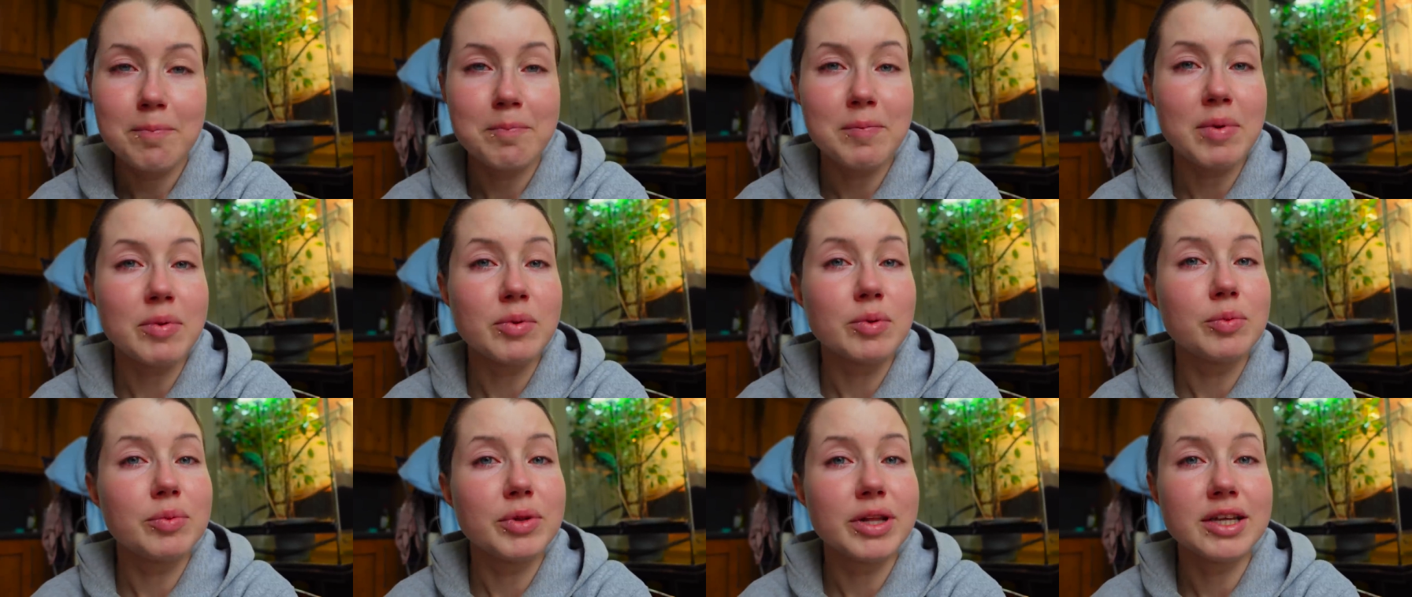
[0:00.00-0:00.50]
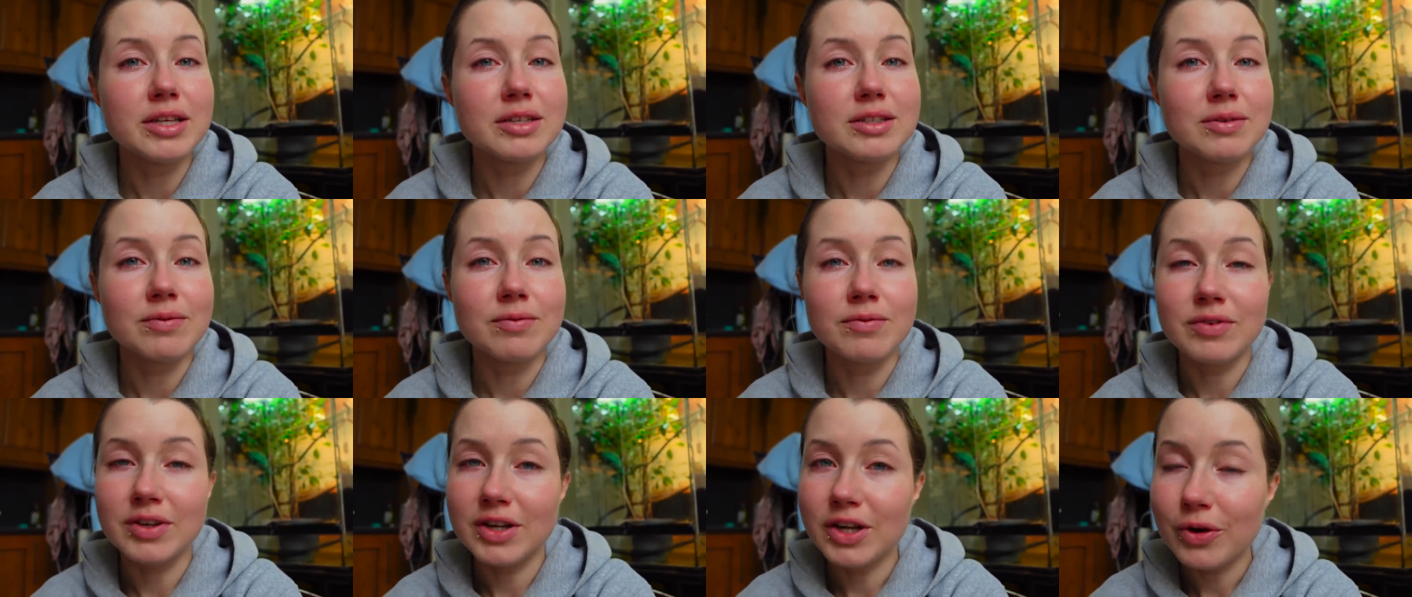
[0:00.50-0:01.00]
maybe play
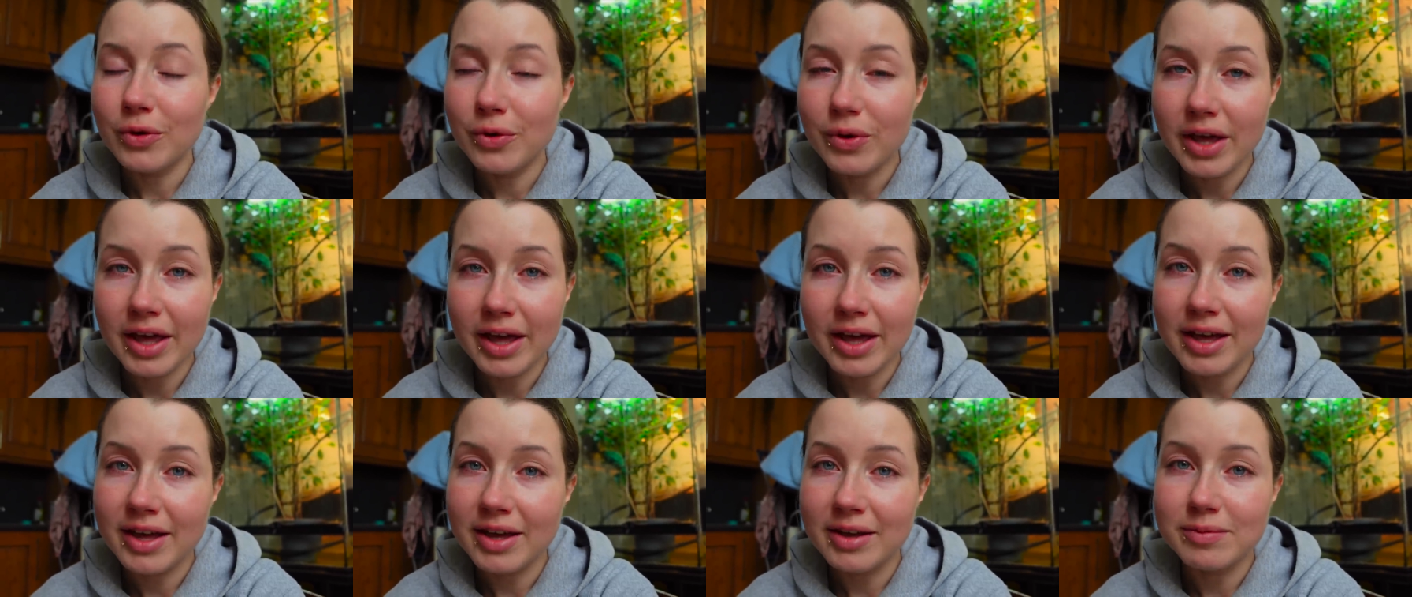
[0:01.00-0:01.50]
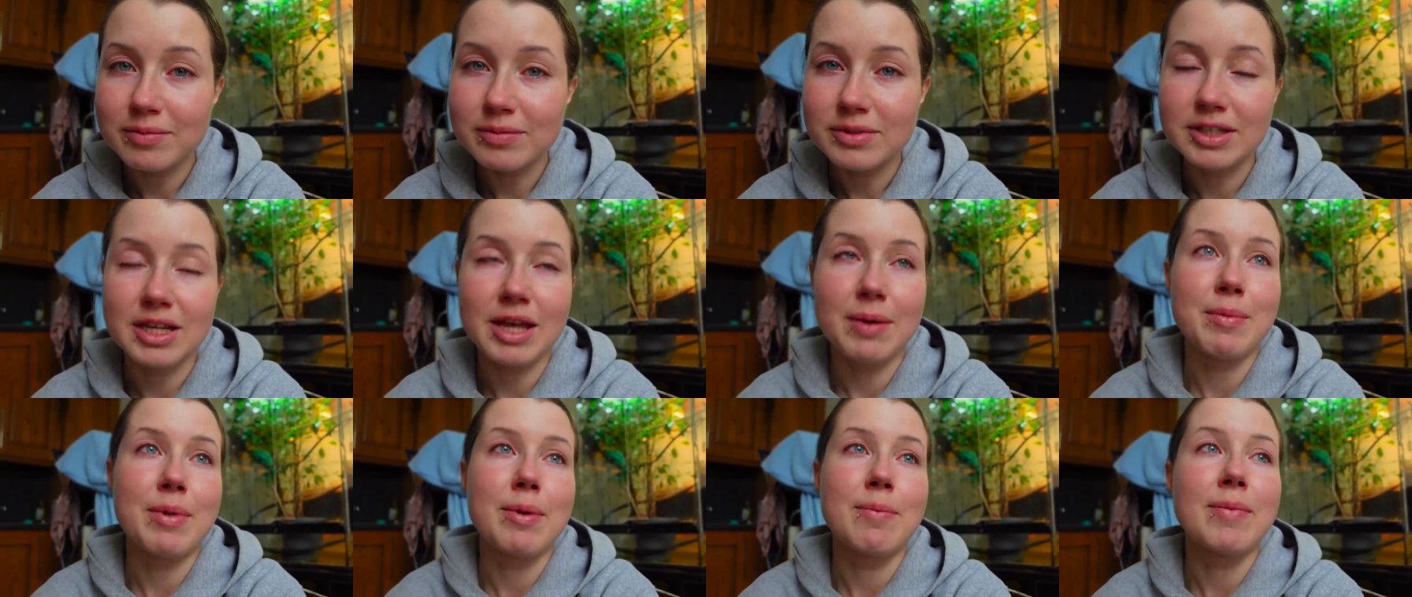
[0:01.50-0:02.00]
some video games
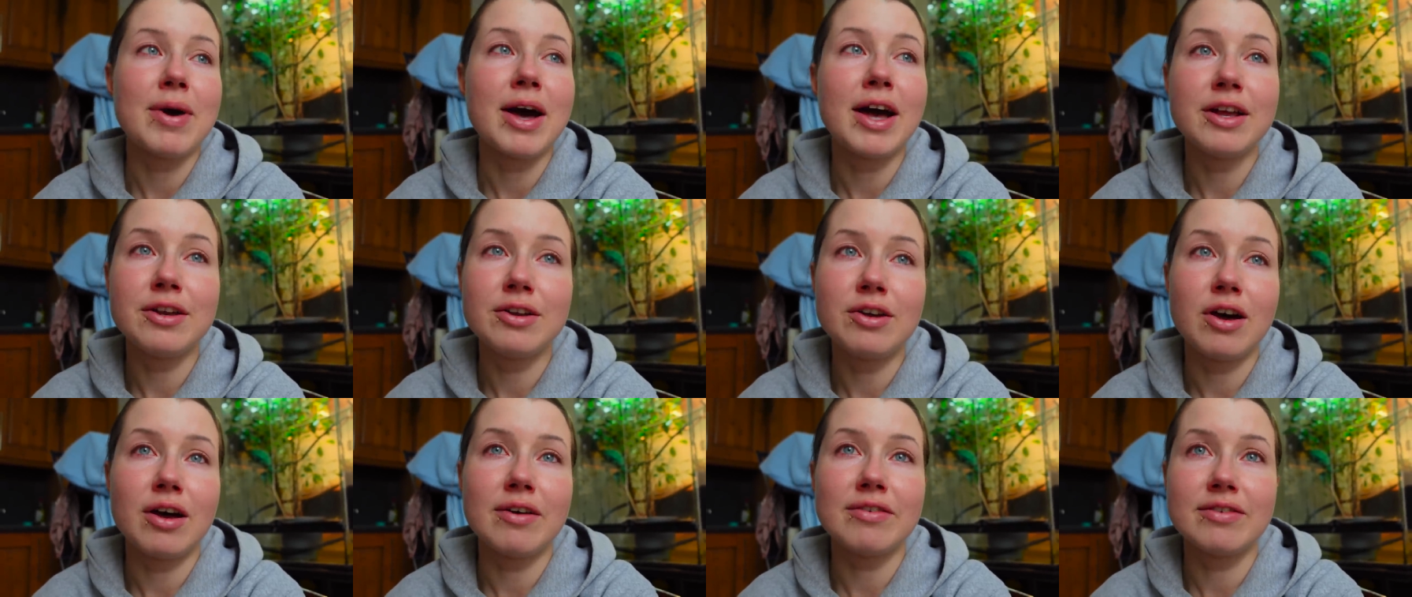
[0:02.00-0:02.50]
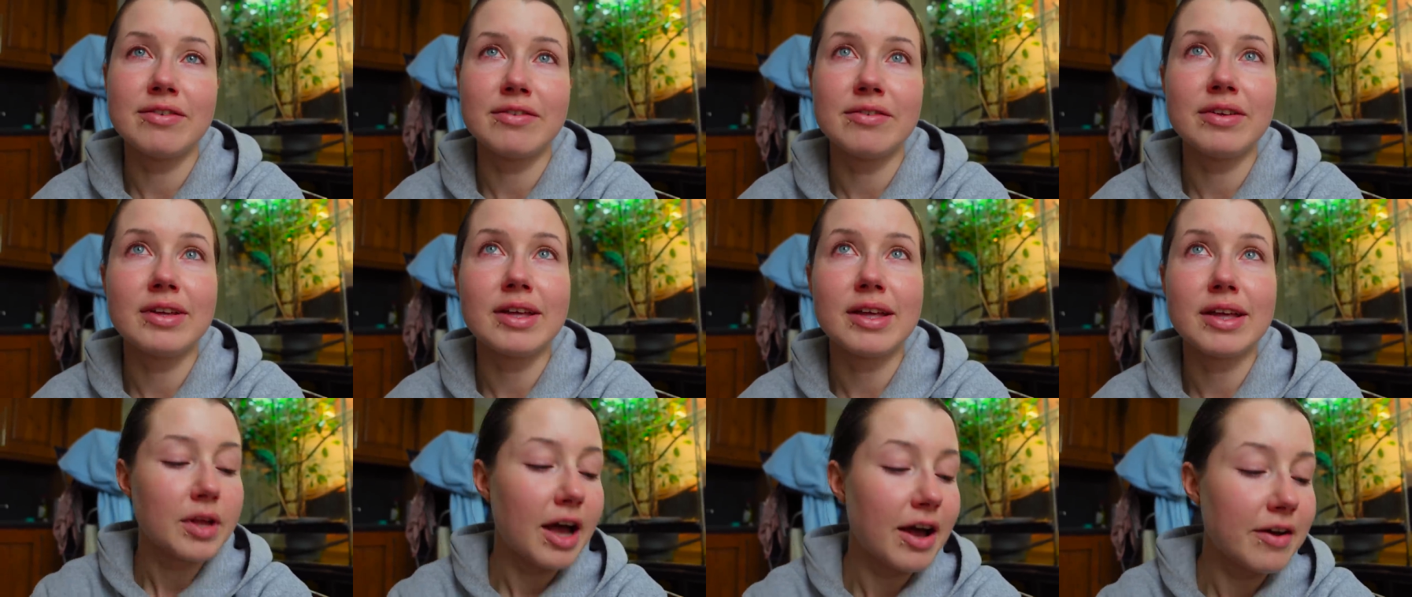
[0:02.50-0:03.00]
get my mind off of
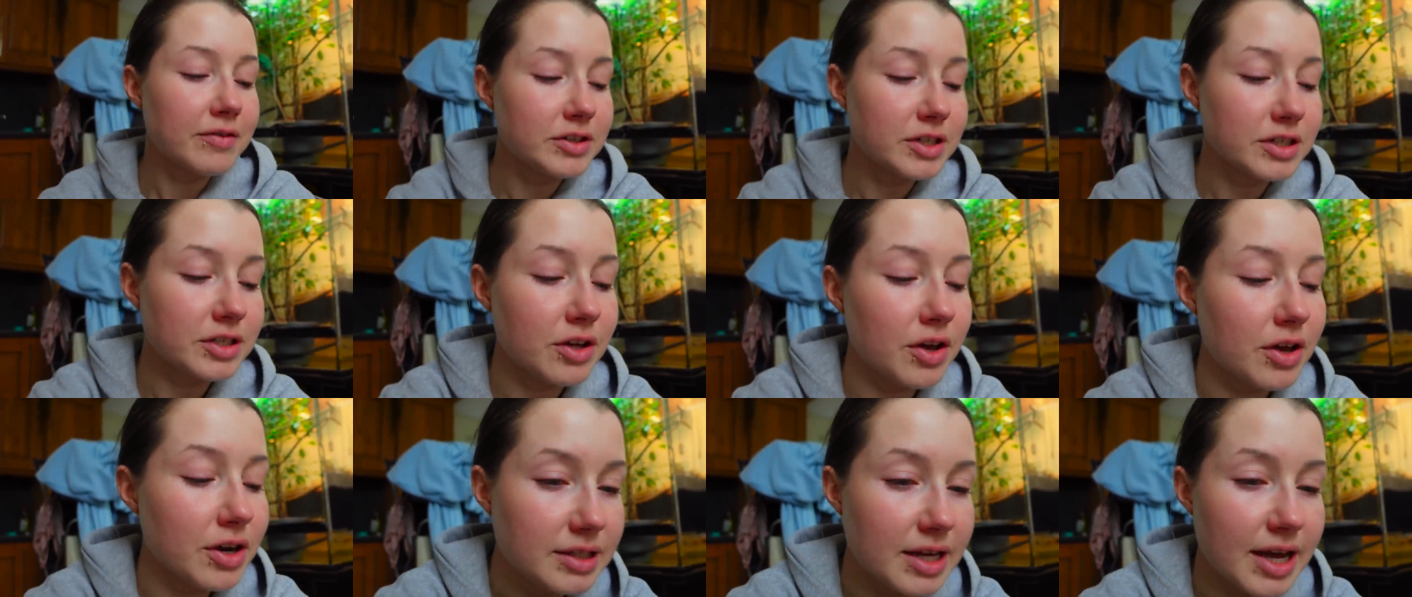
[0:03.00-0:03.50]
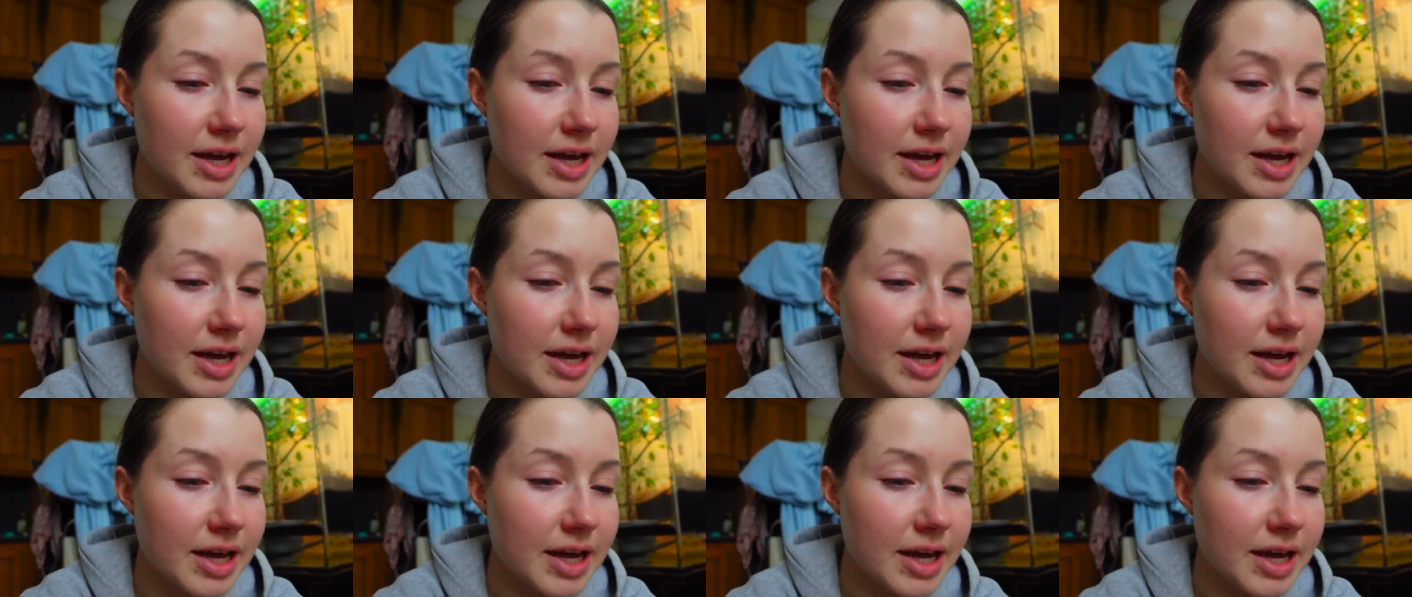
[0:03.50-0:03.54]
it I've just got a